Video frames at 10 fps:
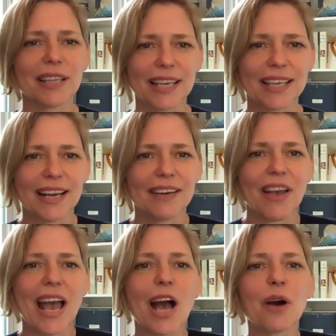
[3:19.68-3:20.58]
like kind of
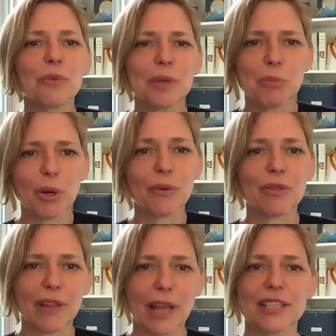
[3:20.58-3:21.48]
how we
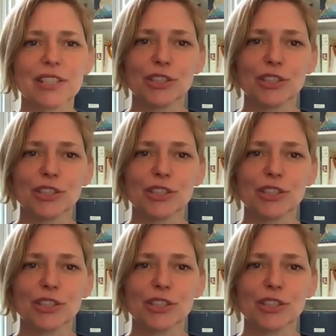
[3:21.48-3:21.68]
both like to